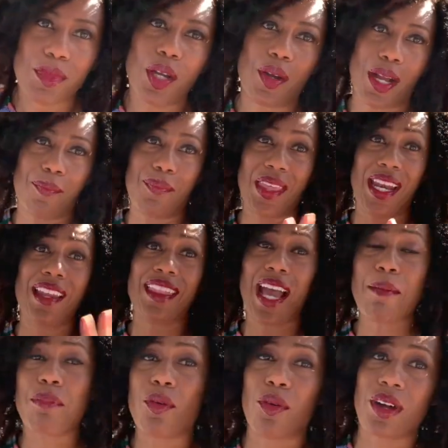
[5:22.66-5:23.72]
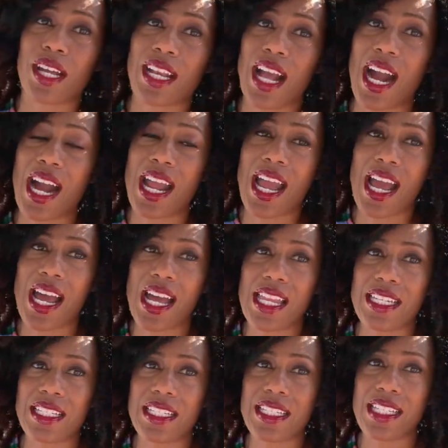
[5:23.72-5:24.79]
Okay, and at that point, I
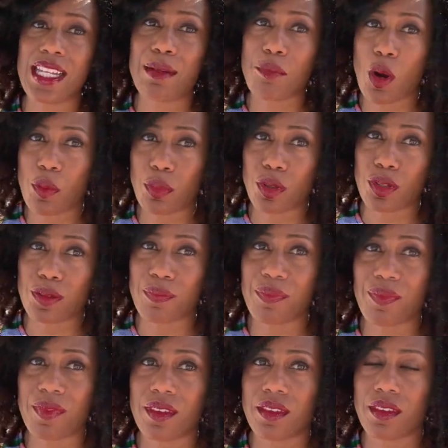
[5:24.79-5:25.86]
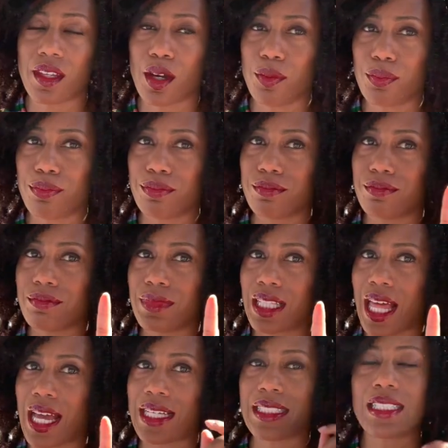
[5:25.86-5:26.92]
had T-Mobile. Nope,
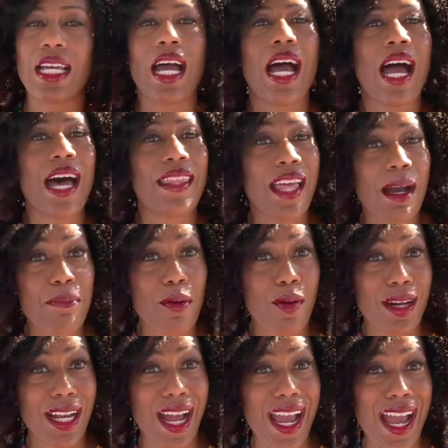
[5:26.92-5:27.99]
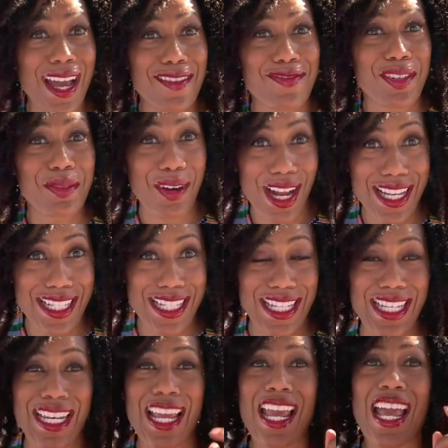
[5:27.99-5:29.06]
lies. At that point, I had
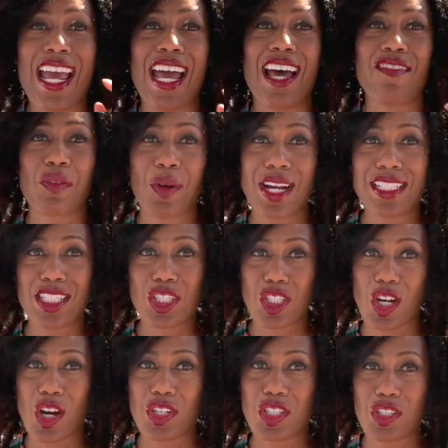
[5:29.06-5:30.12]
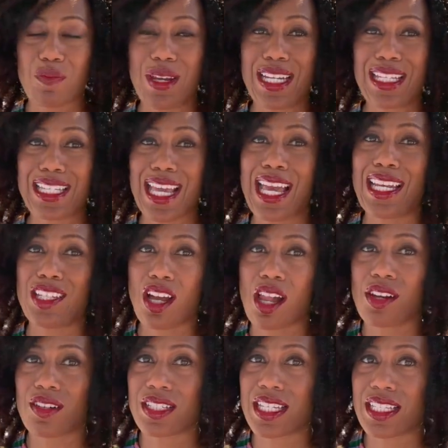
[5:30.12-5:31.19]
Verizon, and Verizon charged me
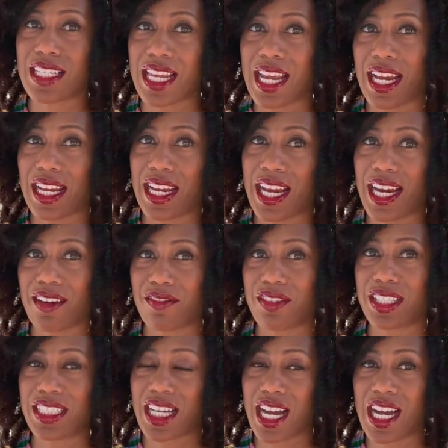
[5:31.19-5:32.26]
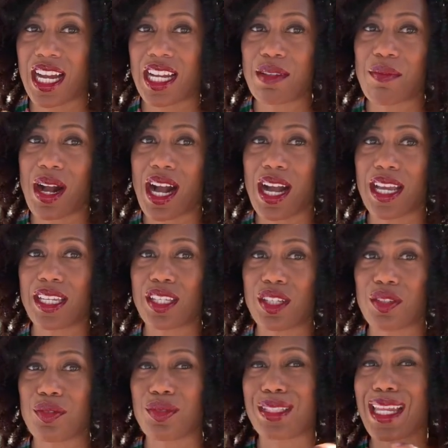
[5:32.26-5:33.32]
$10 a day every time I
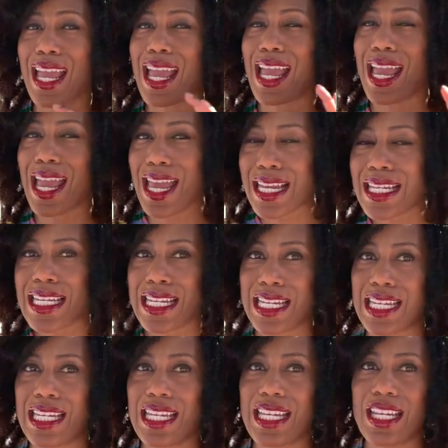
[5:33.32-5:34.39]
used any